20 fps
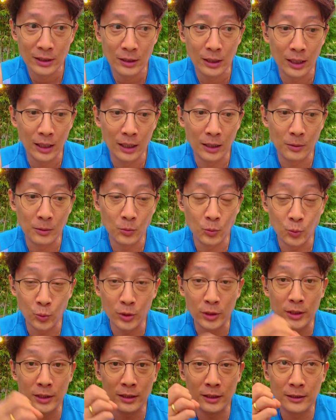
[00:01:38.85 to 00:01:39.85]

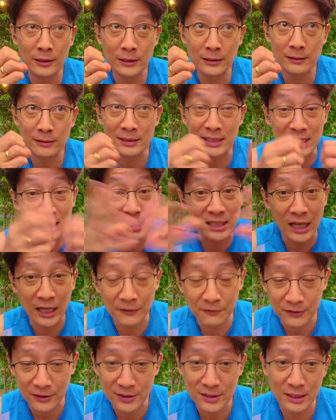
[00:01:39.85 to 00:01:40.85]
were
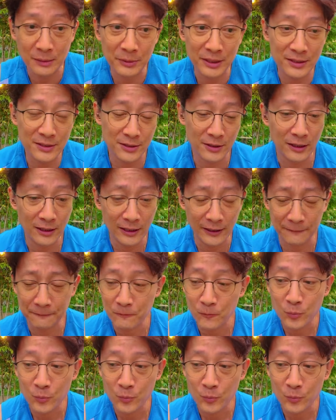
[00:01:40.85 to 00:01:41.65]
deciphered. That means there are like